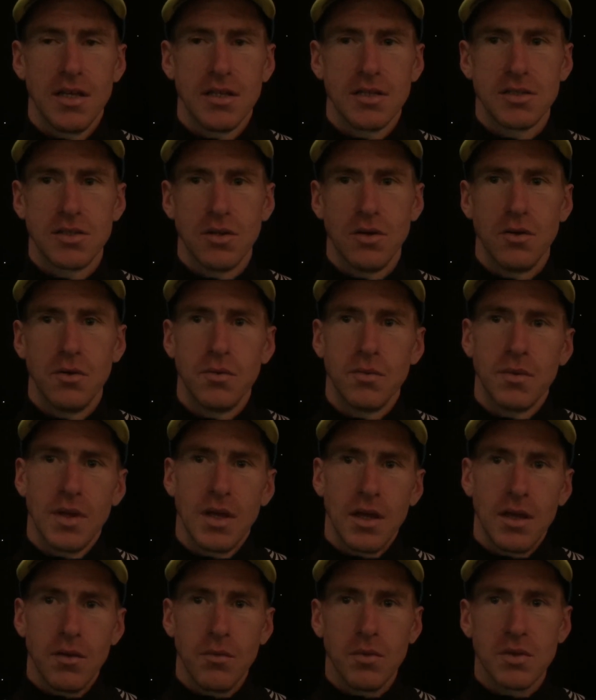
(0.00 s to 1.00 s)
So
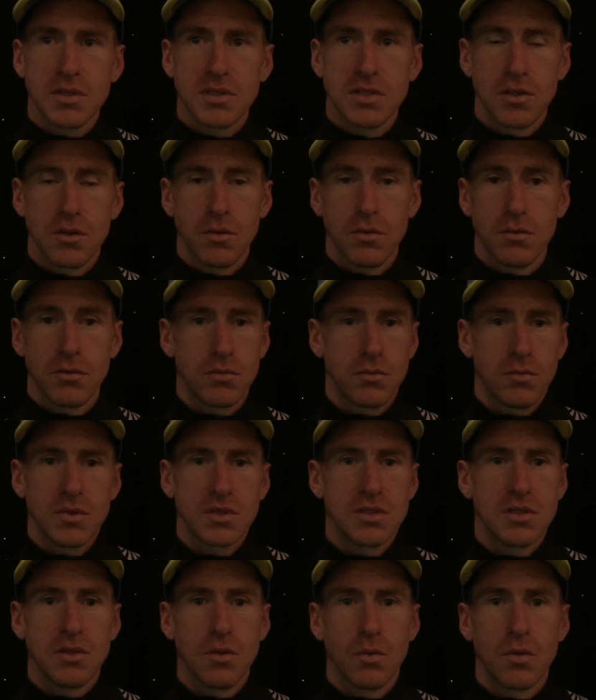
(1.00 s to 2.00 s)
it wasn't the it
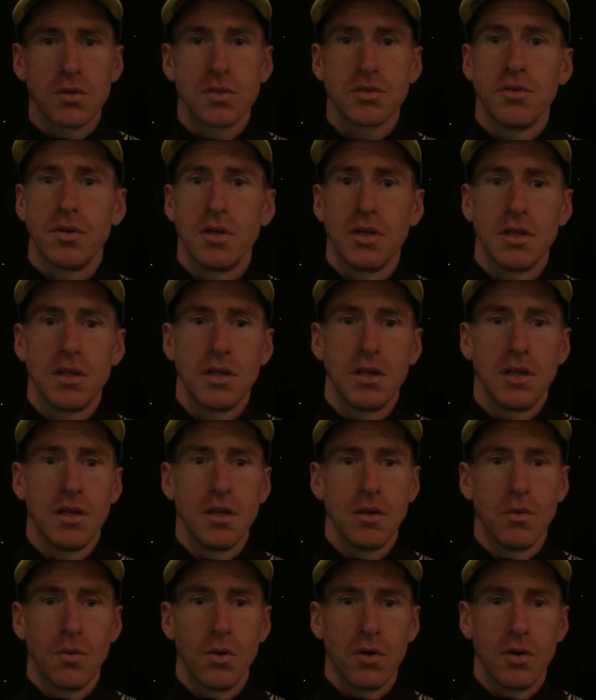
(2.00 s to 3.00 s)
wasn't the worst run in,
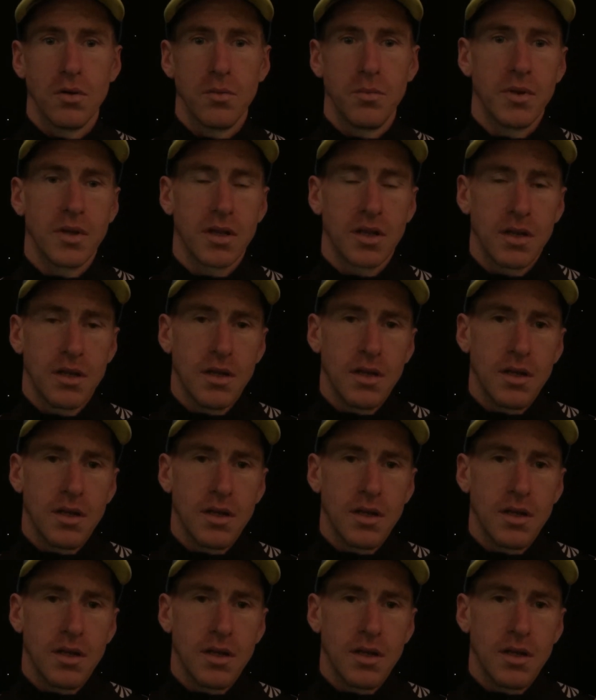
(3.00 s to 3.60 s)
in the world, but